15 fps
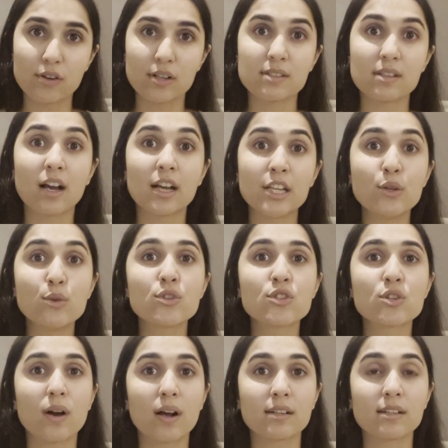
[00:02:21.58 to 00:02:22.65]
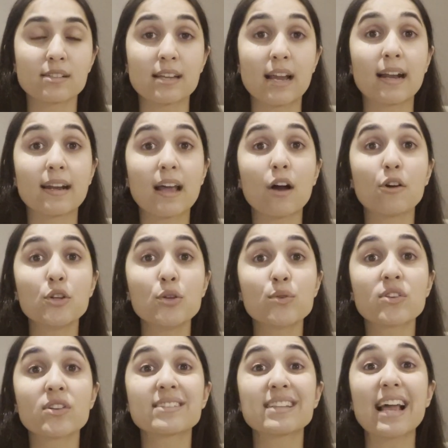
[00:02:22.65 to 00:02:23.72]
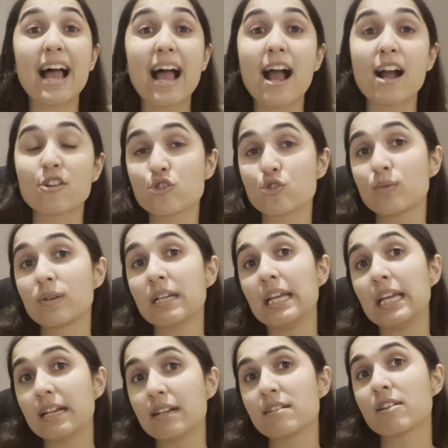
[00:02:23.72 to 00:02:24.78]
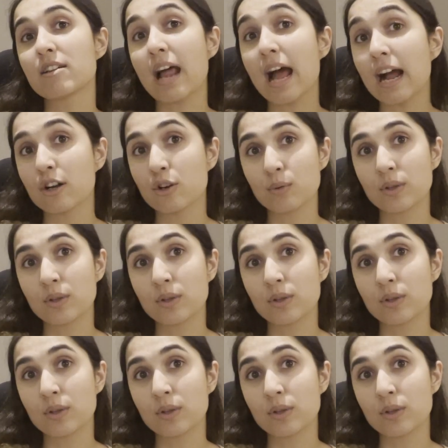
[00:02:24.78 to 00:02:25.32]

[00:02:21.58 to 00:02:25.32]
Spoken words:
are used to understand how users actually interact with your